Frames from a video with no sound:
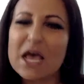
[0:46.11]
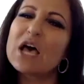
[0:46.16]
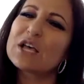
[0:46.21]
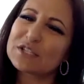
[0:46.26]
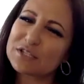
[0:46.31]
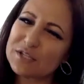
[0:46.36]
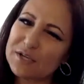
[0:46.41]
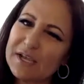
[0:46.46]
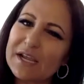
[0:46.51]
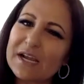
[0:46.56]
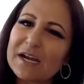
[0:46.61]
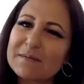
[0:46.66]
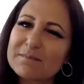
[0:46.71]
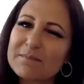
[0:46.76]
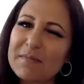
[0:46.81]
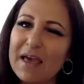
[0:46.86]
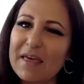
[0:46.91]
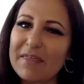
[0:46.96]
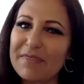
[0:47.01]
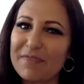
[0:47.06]
So here are
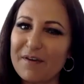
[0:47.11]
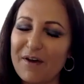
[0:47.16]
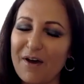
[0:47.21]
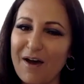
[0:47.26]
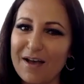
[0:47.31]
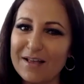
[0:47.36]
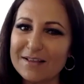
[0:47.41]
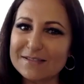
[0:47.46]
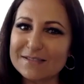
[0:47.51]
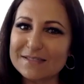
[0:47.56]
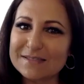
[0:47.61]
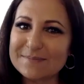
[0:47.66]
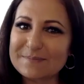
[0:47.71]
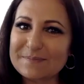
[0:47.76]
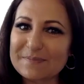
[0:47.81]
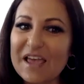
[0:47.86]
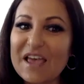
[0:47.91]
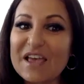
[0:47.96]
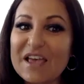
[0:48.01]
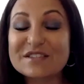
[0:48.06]
my thoughts.
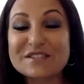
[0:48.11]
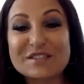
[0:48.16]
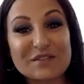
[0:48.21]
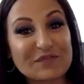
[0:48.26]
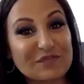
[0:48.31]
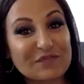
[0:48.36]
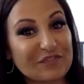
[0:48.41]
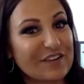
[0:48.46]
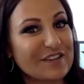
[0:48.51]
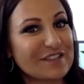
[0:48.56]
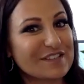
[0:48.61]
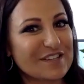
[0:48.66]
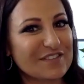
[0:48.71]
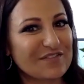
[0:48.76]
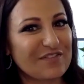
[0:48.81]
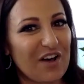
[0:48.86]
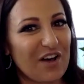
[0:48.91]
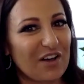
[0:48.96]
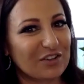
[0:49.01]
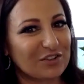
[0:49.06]
So first of
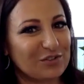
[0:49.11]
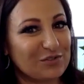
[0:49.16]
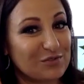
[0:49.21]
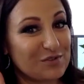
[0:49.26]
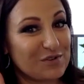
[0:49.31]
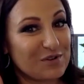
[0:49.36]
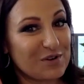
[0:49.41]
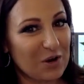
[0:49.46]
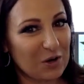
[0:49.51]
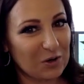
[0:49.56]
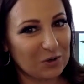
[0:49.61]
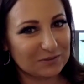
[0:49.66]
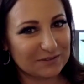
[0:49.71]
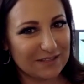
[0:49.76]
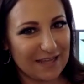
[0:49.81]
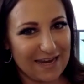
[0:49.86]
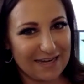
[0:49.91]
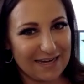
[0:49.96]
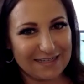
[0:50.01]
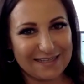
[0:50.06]
all, you know,
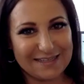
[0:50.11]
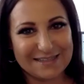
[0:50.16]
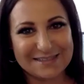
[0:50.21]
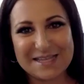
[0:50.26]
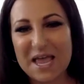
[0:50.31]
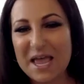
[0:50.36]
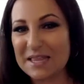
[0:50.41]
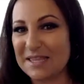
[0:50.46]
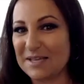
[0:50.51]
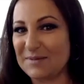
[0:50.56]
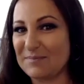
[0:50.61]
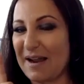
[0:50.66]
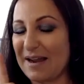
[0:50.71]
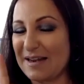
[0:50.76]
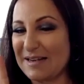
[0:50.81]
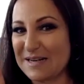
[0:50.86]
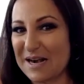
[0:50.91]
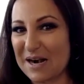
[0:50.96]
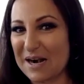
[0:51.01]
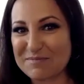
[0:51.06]
ladies, that my
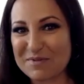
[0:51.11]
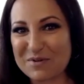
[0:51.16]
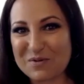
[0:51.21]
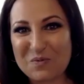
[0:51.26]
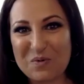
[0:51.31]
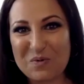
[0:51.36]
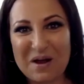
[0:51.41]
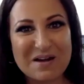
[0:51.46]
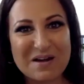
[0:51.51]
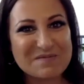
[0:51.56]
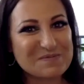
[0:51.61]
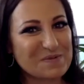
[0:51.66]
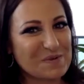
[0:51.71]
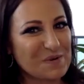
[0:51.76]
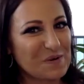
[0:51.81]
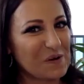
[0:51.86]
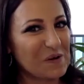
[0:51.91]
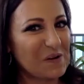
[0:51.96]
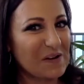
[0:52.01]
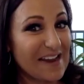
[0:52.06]
#1
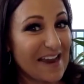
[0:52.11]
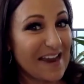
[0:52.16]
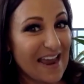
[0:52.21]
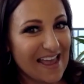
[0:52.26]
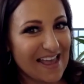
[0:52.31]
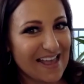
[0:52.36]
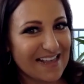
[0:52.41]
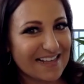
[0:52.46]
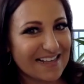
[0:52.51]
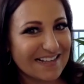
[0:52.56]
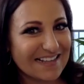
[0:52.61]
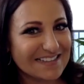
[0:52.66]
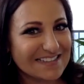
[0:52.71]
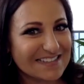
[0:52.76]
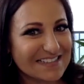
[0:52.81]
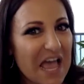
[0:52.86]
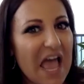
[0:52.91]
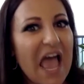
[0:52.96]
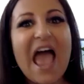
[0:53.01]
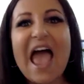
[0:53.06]
rule is
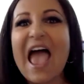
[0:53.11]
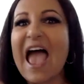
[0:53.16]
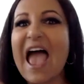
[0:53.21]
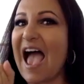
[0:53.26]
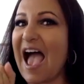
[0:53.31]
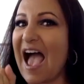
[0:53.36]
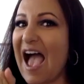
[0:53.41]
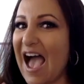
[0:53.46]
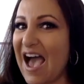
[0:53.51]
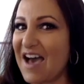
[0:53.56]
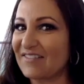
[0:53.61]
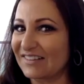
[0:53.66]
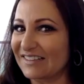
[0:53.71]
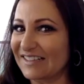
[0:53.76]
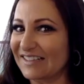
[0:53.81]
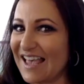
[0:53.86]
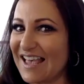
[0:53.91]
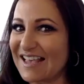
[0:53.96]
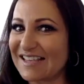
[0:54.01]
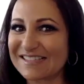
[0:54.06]
have a
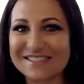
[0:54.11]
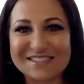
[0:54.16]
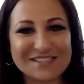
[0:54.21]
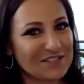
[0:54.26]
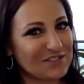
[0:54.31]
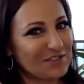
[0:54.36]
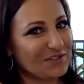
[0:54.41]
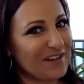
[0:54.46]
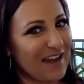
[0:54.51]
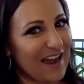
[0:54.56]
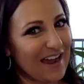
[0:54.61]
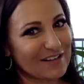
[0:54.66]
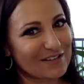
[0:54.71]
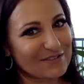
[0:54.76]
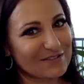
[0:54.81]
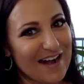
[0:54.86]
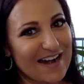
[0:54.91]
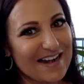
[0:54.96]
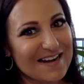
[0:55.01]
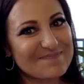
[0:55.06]
list. You got to
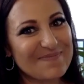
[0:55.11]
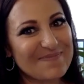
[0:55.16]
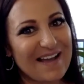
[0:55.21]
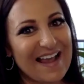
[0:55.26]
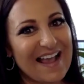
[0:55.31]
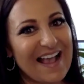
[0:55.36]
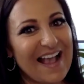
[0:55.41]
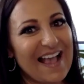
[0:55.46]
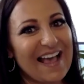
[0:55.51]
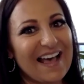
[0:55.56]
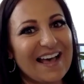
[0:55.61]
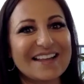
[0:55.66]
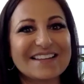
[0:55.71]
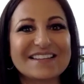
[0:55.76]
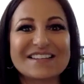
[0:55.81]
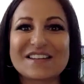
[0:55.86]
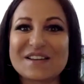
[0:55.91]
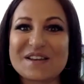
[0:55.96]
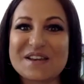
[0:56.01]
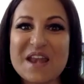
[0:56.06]
write it by hand.
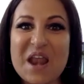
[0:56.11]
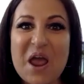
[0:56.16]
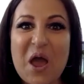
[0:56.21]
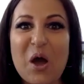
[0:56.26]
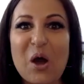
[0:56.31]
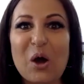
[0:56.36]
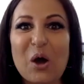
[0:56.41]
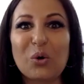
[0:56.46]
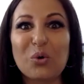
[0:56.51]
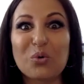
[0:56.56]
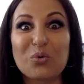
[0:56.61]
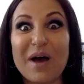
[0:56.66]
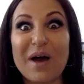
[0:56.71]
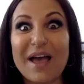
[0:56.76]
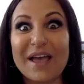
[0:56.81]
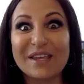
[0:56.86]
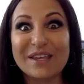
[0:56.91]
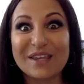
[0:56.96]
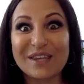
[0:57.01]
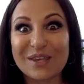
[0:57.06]
Know
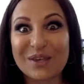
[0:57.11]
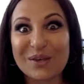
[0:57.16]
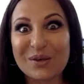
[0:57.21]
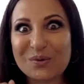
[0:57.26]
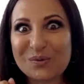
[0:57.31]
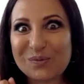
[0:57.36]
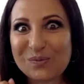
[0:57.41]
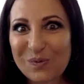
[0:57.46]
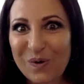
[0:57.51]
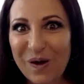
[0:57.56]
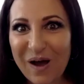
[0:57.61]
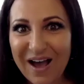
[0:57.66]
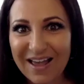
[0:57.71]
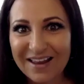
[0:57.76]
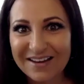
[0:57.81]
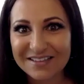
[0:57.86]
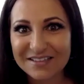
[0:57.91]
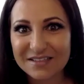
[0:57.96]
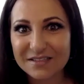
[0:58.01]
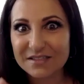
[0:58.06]
what you
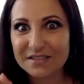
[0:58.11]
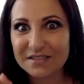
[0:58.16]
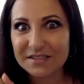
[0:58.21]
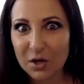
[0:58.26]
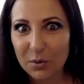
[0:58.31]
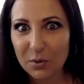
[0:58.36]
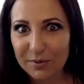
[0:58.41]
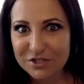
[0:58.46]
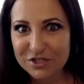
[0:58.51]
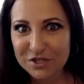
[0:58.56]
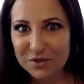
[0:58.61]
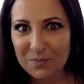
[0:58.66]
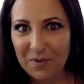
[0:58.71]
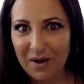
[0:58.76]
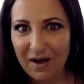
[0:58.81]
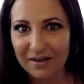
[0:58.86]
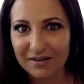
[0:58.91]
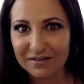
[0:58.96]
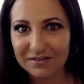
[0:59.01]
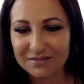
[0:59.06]
want. Know what you want.